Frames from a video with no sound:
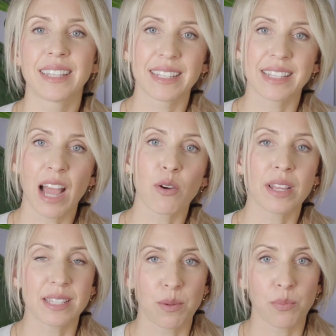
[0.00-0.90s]
The Dow
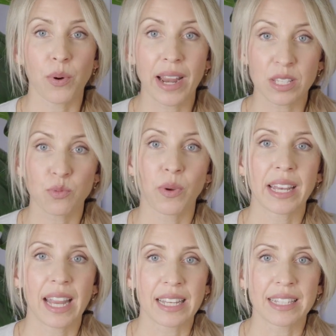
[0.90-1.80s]
is a price
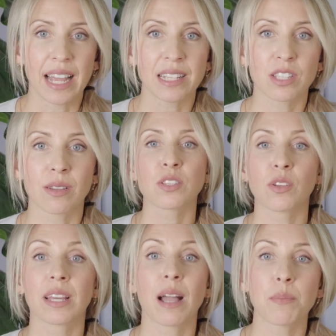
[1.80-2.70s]
weight index,
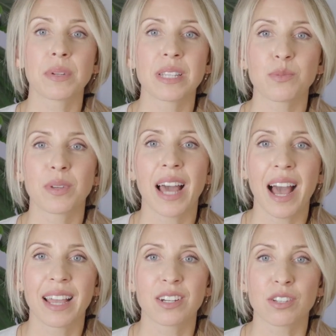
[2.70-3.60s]
so the companies with
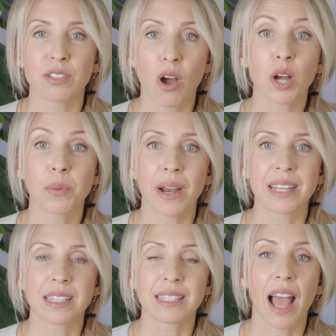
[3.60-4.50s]
higher stock
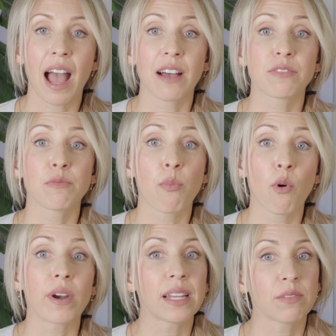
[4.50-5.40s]
prices have
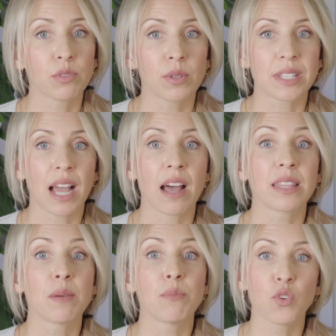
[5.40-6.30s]
more influence
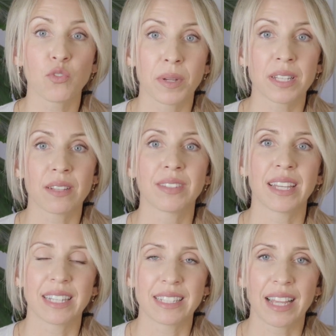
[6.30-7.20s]
on the movement of the
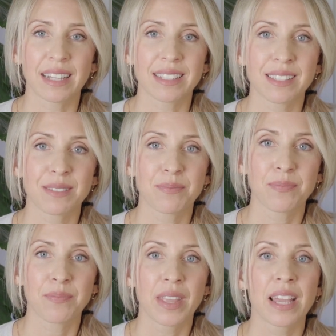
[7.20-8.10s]
index.
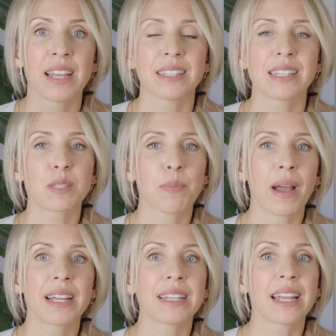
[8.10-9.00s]

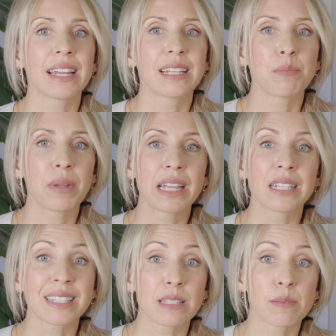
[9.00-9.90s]
Despite it
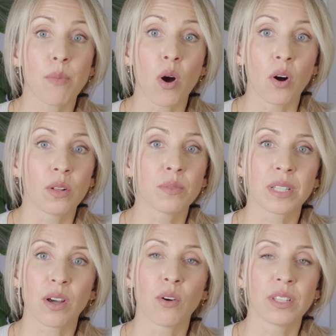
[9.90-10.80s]
being small
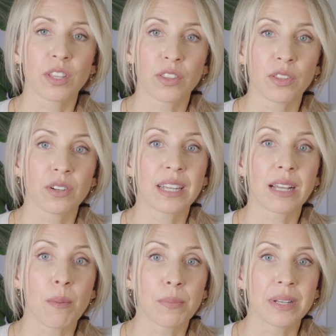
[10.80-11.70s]
with only 30
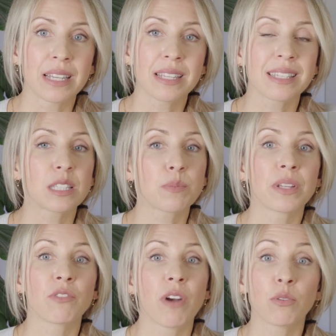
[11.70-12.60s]
companies, it's
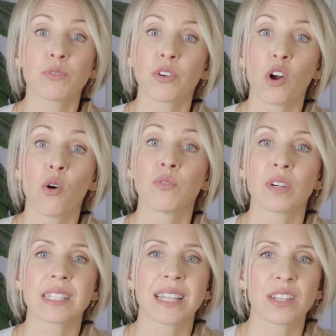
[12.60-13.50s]
been around for over
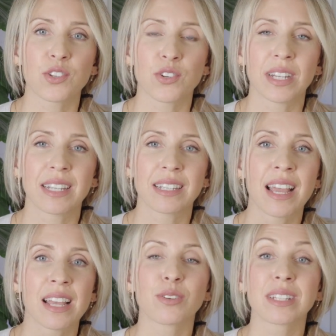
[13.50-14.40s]
a century.
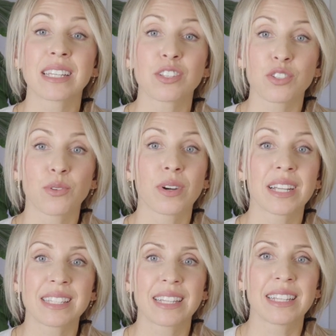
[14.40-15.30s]
So its
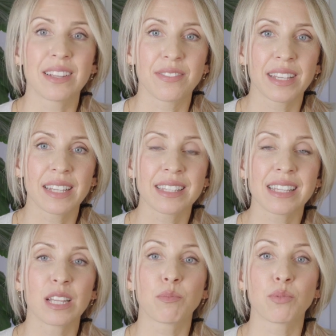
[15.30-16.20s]
historic significance
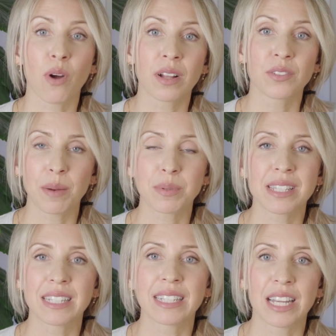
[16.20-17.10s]
and broad
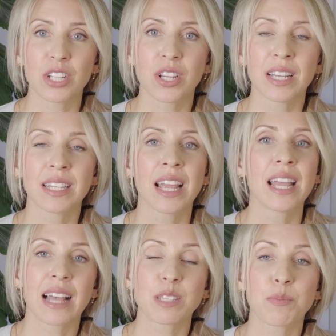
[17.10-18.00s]
representation
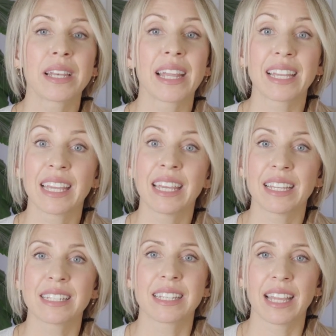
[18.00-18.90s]
has been a key
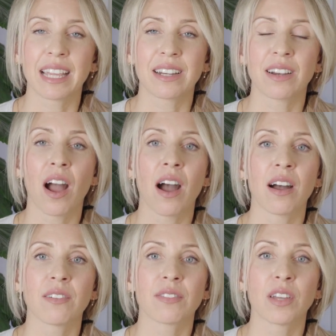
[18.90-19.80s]
indicator
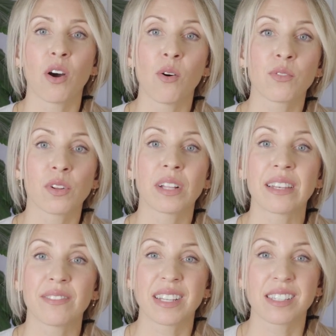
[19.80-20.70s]
of the overall
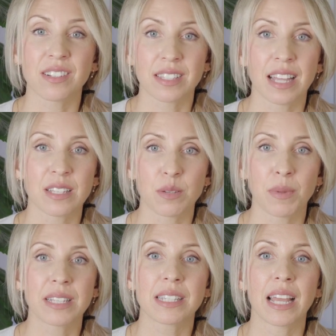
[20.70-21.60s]
investor
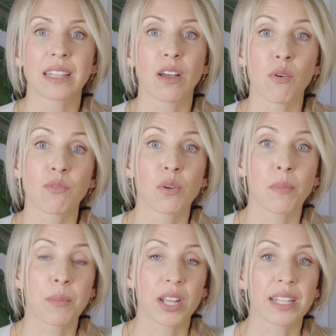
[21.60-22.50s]
sentiment and the overall
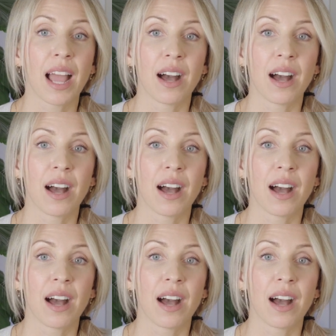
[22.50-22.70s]
market